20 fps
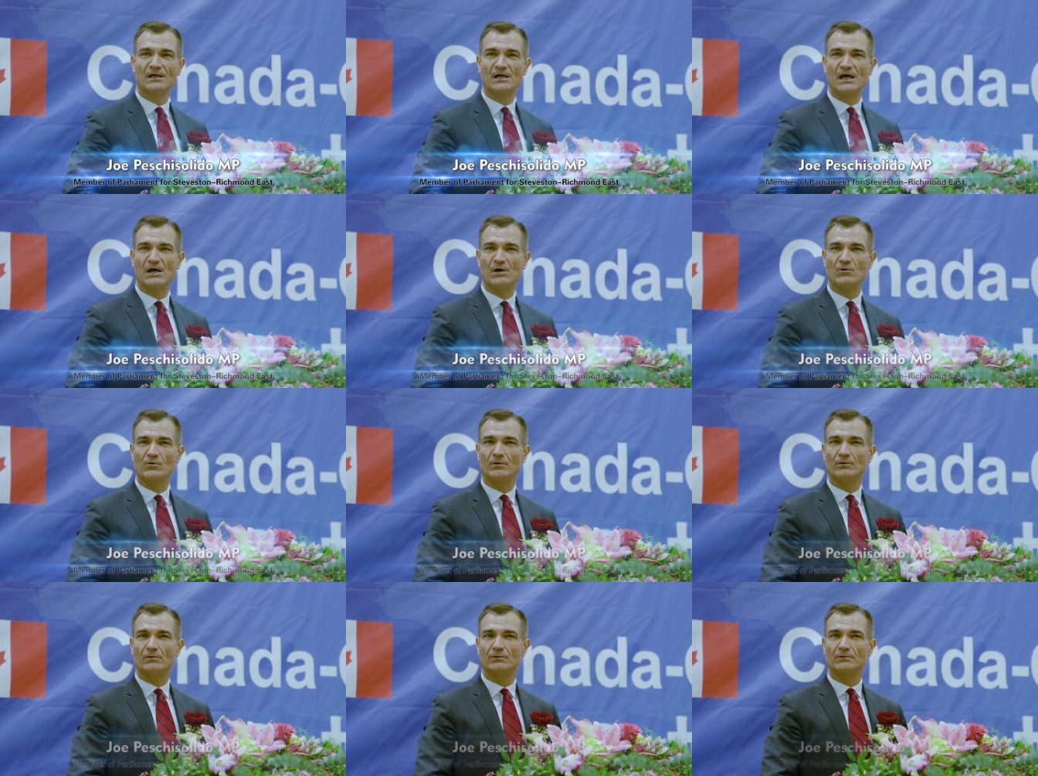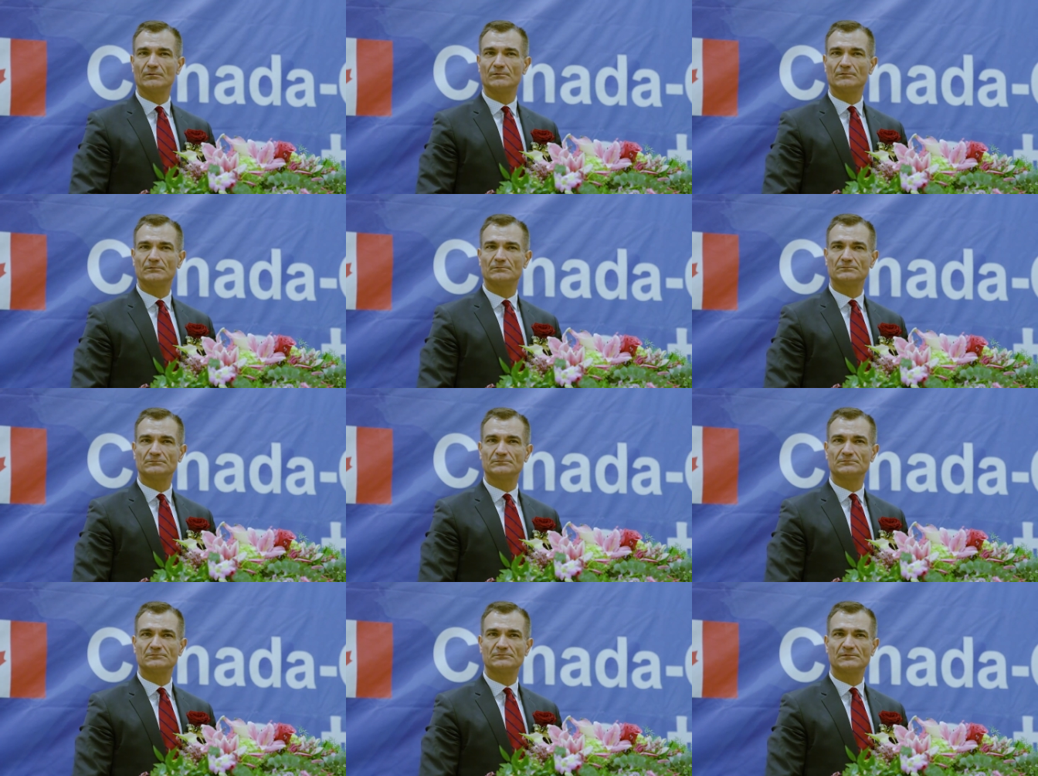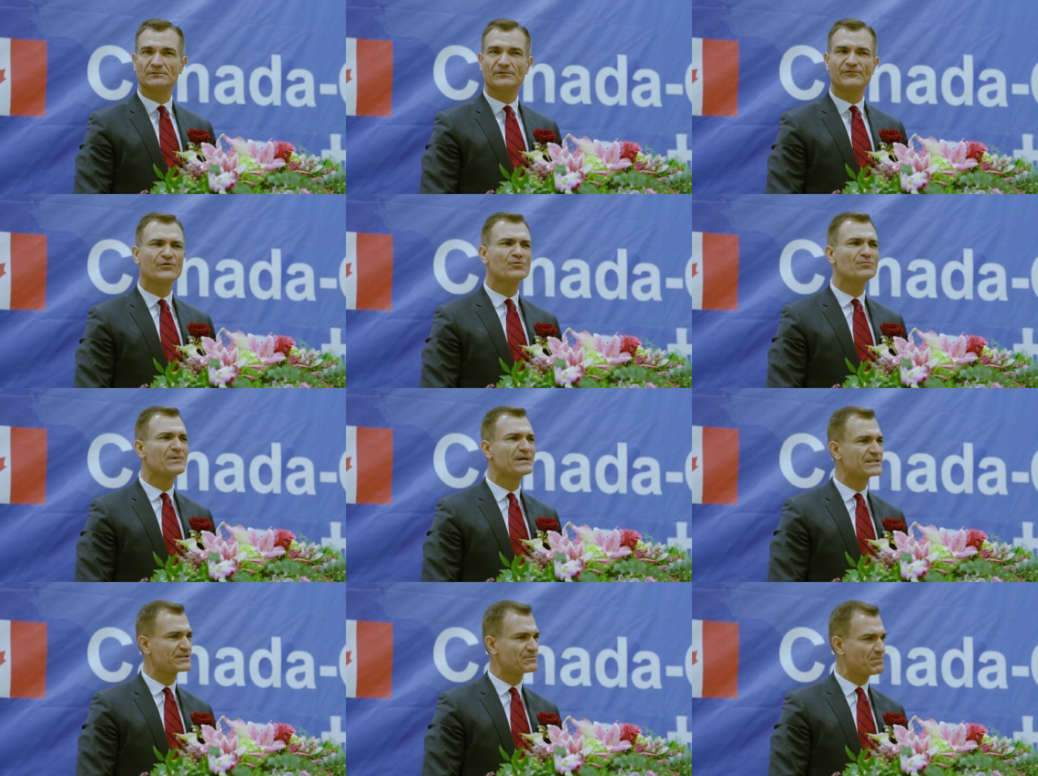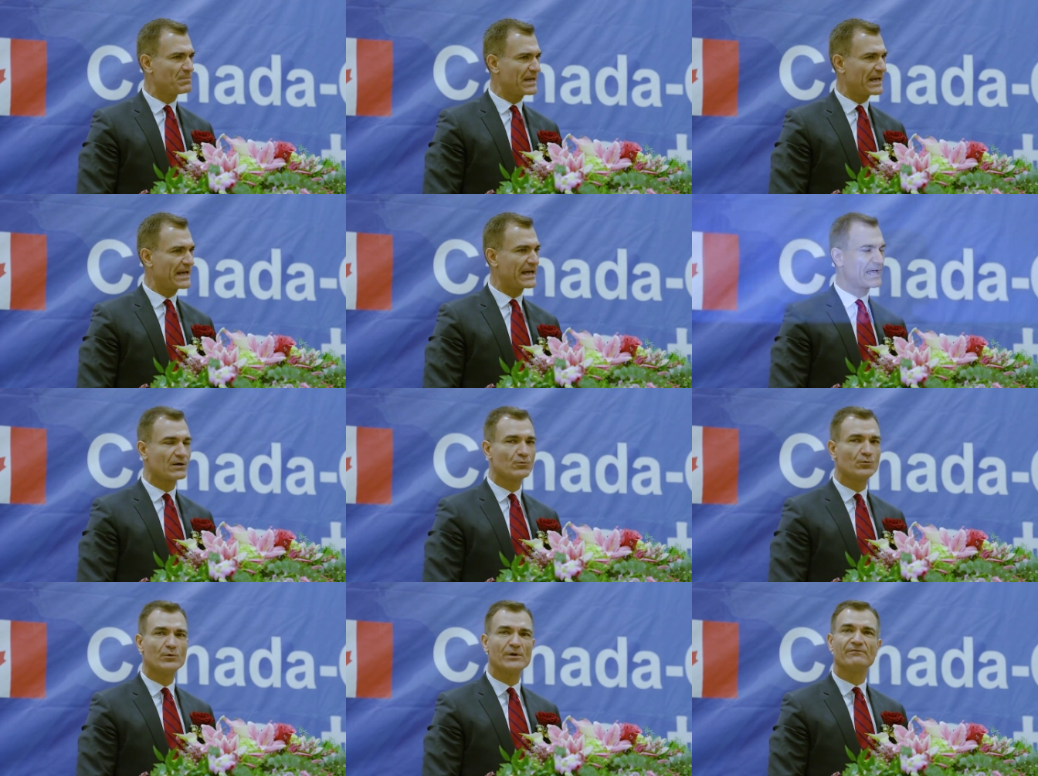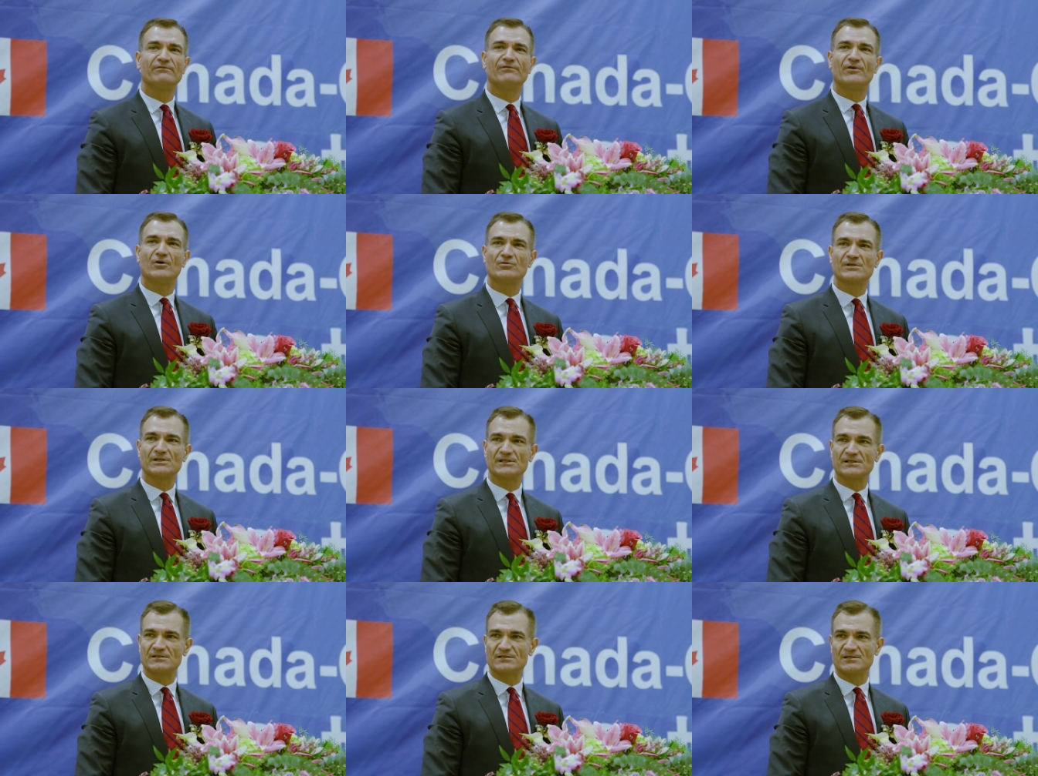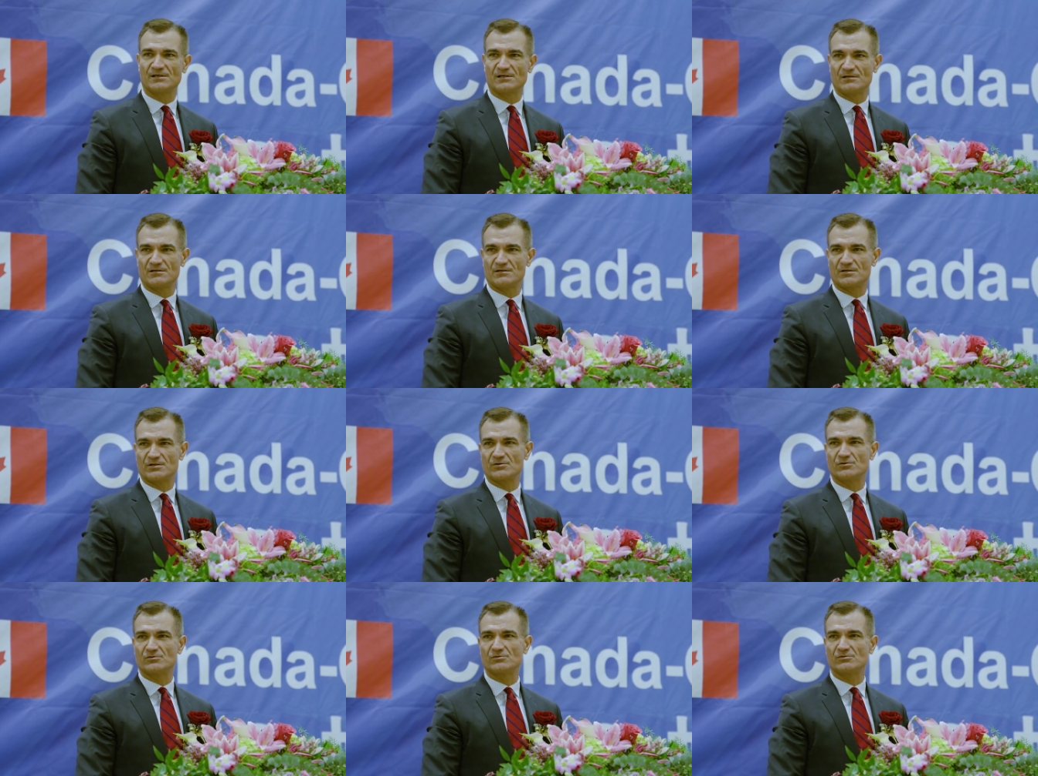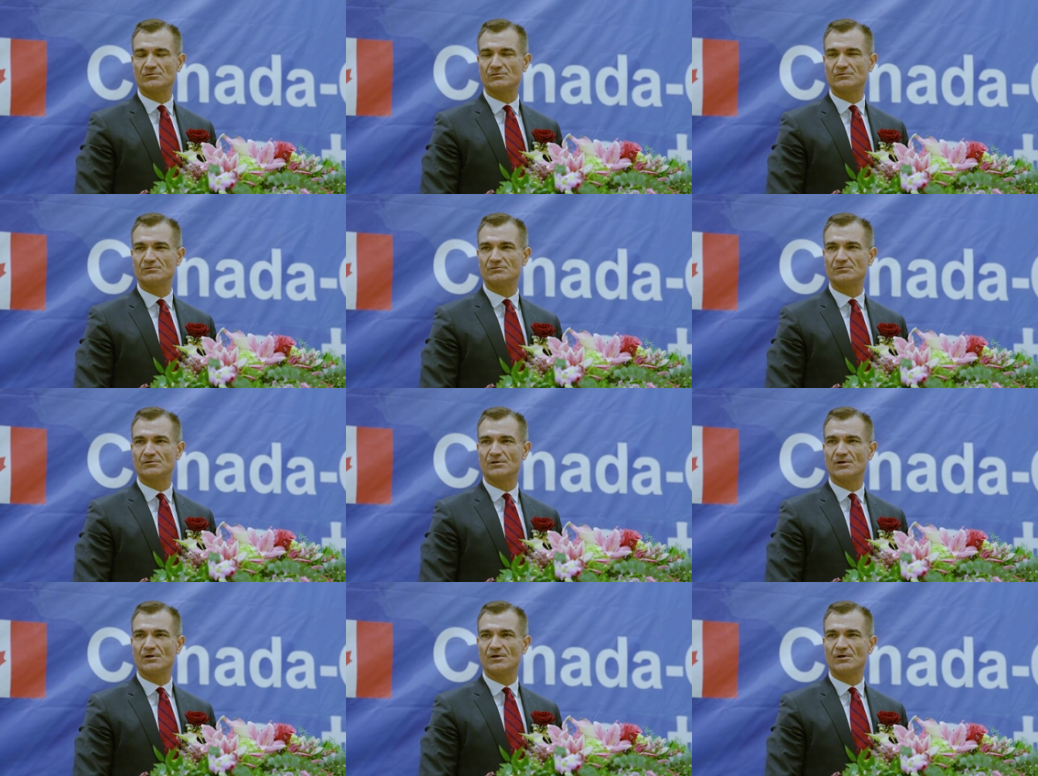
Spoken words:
a few months back, we voted to